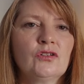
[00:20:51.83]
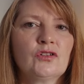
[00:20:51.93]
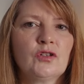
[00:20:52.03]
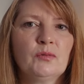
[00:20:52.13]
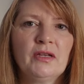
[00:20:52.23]

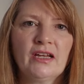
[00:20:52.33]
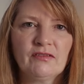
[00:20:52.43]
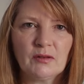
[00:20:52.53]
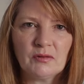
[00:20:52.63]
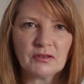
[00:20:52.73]
to be
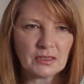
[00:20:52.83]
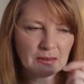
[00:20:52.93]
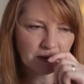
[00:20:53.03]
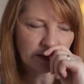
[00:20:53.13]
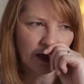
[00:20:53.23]
having a
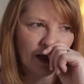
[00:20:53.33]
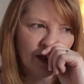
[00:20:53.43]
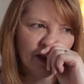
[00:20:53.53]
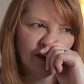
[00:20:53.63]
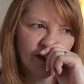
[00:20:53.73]
project
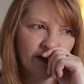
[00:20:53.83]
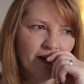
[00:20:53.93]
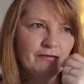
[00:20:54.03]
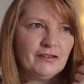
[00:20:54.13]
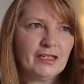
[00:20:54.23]
that
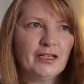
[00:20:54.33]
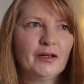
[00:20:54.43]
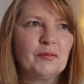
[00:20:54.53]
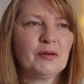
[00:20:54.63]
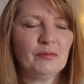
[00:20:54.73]
I feel a
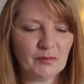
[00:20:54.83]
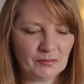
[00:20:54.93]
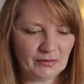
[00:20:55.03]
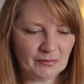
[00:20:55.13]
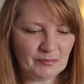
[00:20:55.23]
little bit
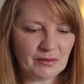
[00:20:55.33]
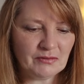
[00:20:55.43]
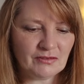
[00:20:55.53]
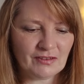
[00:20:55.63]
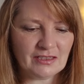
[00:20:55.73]
more
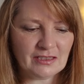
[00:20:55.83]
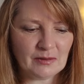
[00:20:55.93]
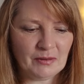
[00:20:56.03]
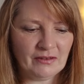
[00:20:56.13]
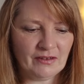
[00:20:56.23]

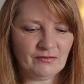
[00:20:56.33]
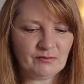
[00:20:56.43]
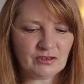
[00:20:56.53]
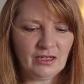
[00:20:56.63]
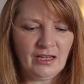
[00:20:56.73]
motivated about.
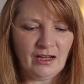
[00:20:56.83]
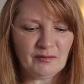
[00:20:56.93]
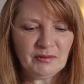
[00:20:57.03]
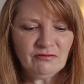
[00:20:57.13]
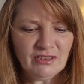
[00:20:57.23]

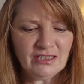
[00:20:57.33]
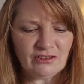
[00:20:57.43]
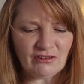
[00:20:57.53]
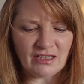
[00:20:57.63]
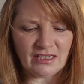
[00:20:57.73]
I've been really
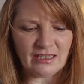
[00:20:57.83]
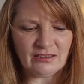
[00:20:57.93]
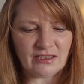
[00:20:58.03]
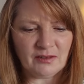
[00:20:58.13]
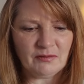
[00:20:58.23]
struggling
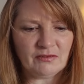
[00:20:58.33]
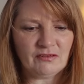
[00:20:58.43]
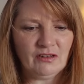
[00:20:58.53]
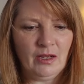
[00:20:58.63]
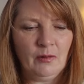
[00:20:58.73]
actually
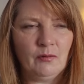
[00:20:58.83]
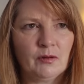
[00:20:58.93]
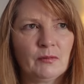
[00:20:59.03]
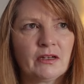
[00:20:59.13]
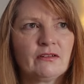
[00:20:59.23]

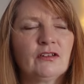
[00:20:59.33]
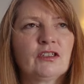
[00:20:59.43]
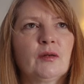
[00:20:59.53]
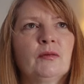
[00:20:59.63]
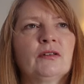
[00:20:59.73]
with my
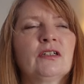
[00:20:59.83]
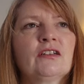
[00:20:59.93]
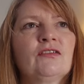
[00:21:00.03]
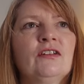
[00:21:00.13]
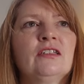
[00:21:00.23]
crochet
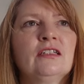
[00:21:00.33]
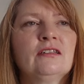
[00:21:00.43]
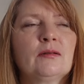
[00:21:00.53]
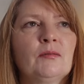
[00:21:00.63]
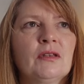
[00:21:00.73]
projects,
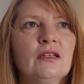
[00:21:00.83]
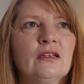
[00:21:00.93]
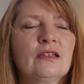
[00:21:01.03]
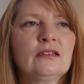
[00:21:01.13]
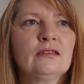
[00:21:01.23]
finding something
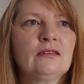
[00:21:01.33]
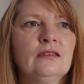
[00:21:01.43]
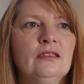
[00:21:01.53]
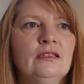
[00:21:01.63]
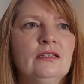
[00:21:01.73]
that I can
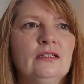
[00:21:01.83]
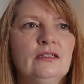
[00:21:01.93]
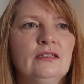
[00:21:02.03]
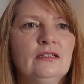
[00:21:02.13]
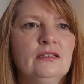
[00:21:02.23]

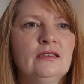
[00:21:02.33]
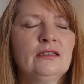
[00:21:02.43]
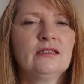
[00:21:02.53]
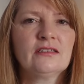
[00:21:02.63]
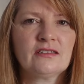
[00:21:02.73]

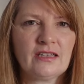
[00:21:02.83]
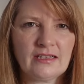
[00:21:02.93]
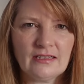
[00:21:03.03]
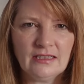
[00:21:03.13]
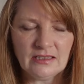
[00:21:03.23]

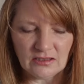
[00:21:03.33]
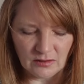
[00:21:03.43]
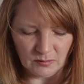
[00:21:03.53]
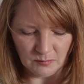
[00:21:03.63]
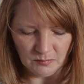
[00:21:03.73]
settle
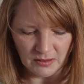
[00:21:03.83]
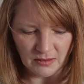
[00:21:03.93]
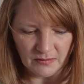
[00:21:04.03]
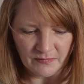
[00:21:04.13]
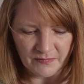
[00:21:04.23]
into and be